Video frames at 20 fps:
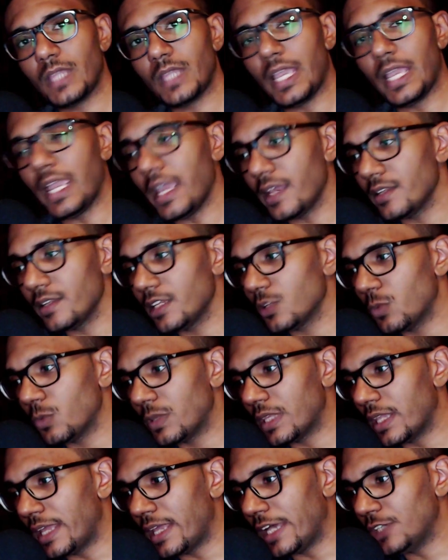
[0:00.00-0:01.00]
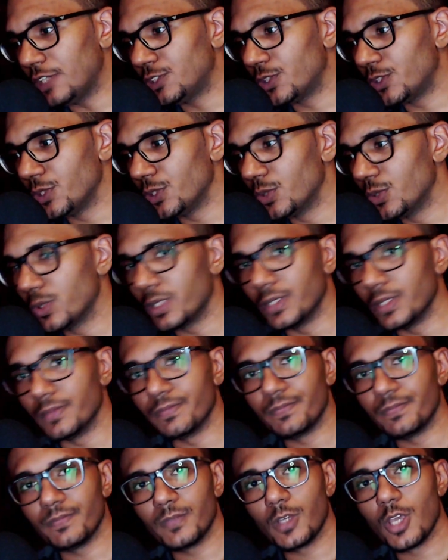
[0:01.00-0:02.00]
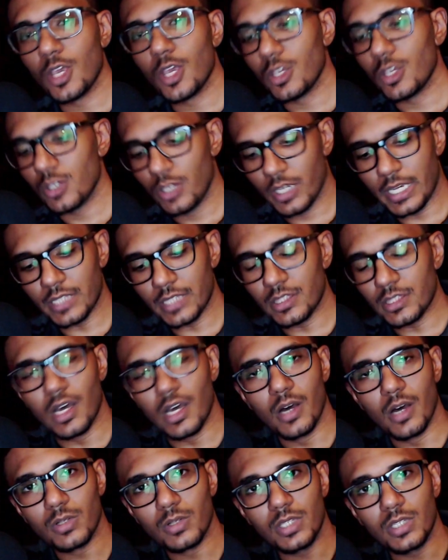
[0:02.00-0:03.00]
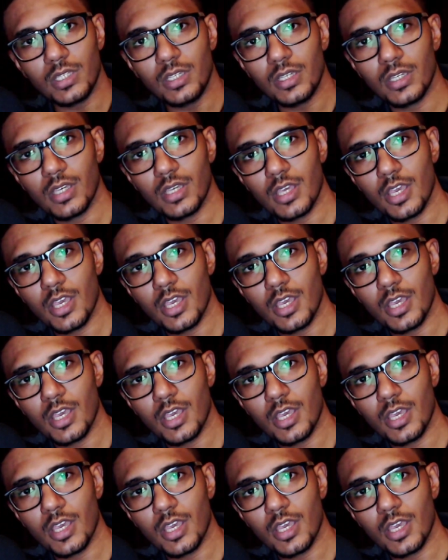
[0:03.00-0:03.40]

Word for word: End it with a light shoryuken. You get the Oki,